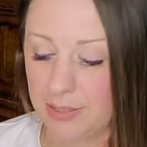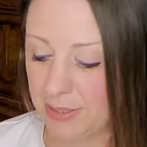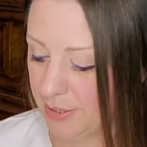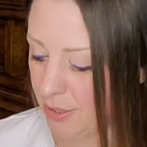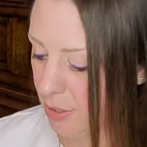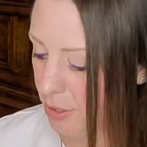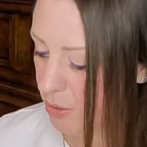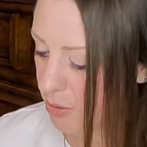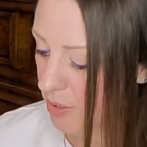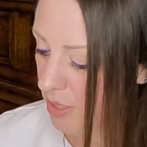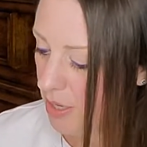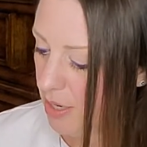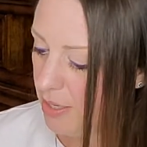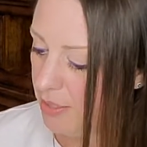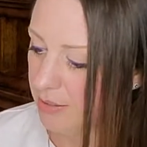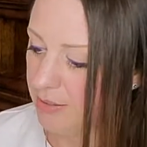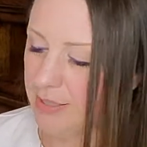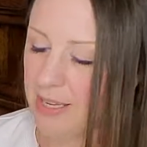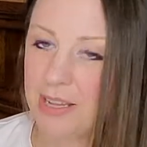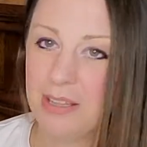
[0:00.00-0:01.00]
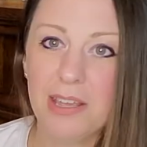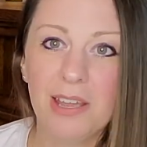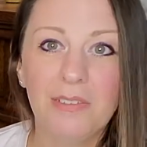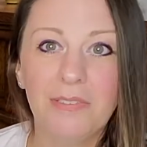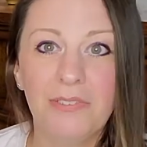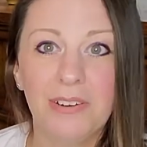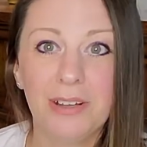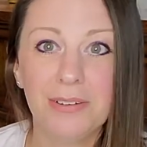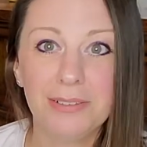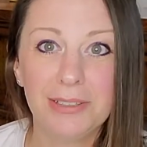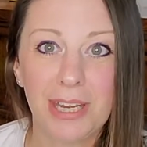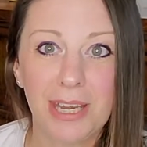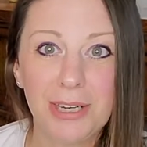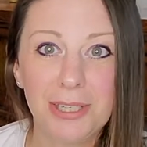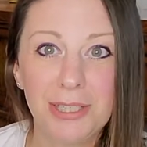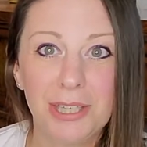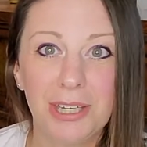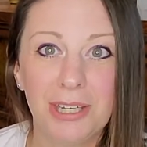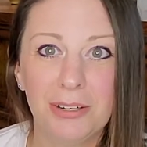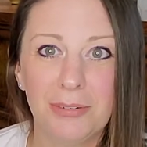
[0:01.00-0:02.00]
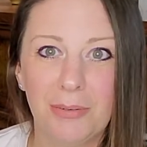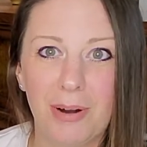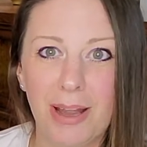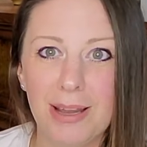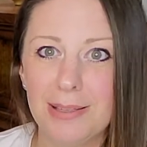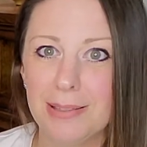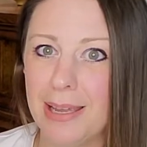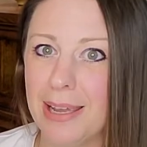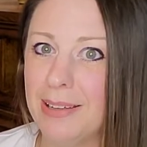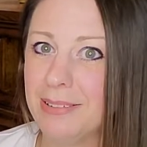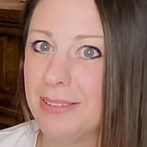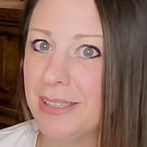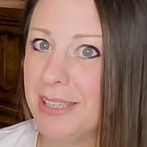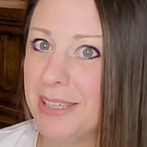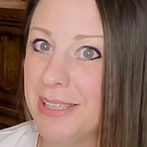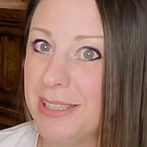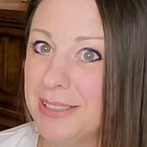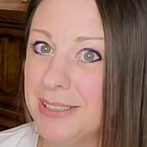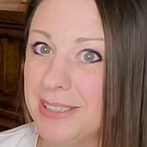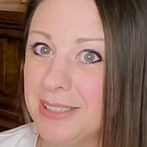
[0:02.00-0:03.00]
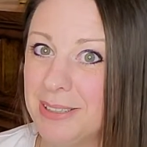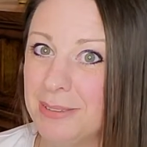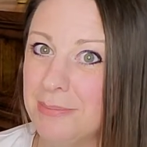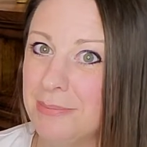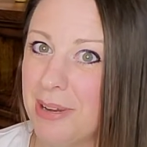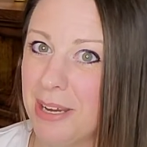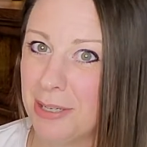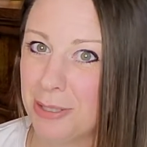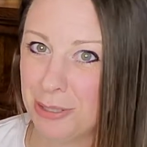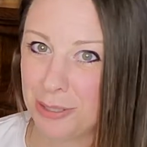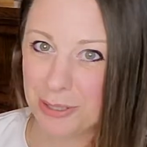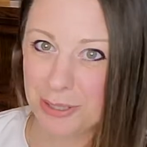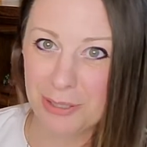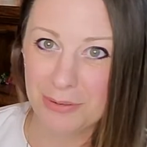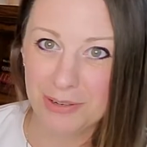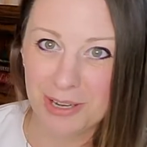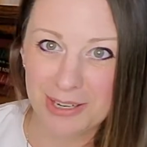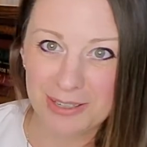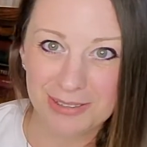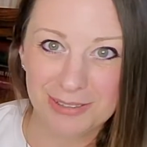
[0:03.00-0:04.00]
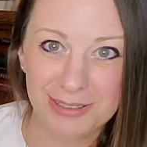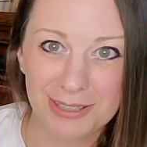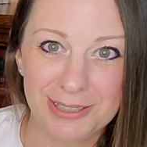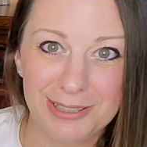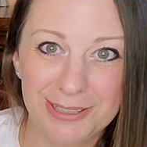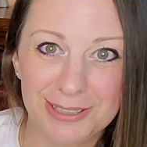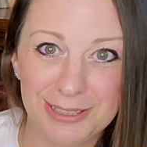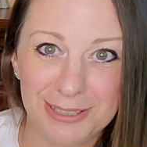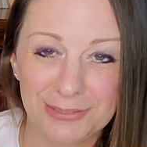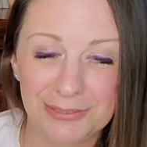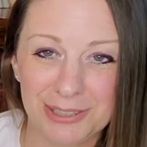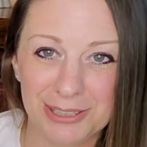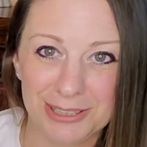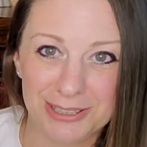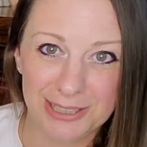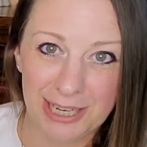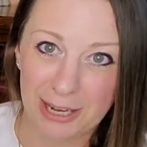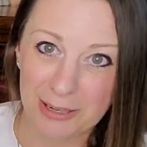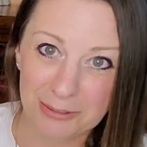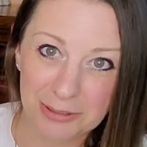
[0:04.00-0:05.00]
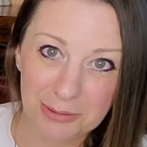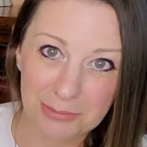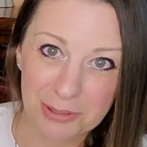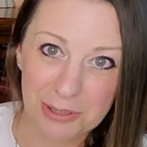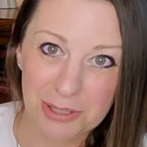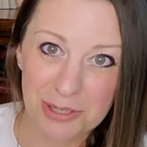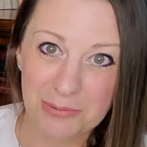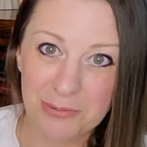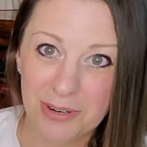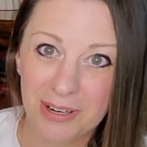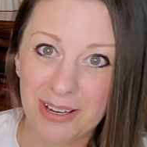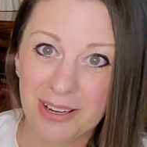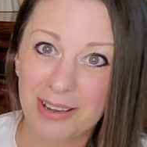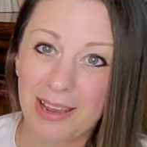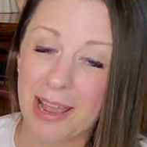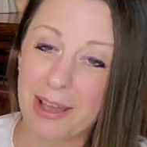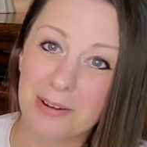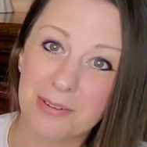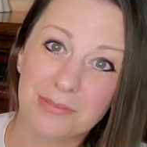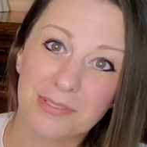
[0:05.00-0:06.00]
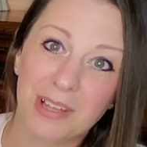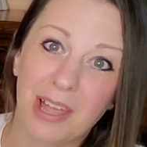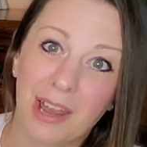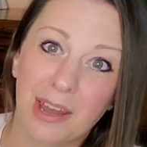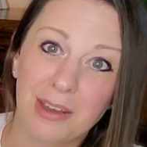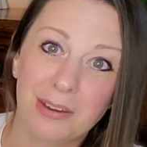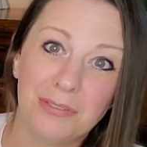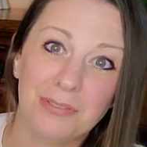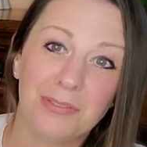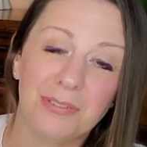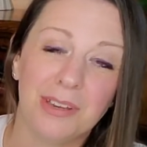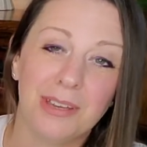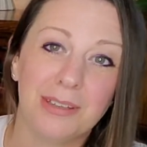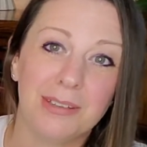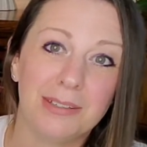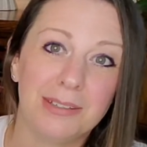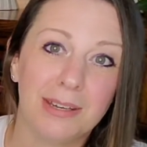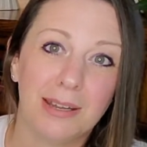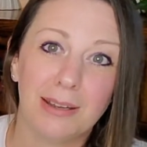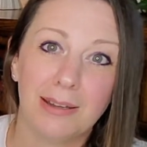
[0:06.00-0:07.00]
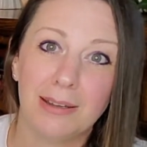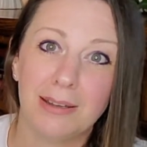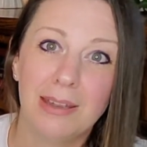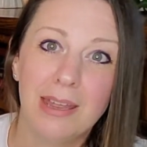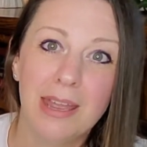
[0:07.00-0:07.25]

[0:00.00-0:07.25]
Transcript: So lay that foundation, write that list, make sure you got a list of exactly what you want out of life and uh,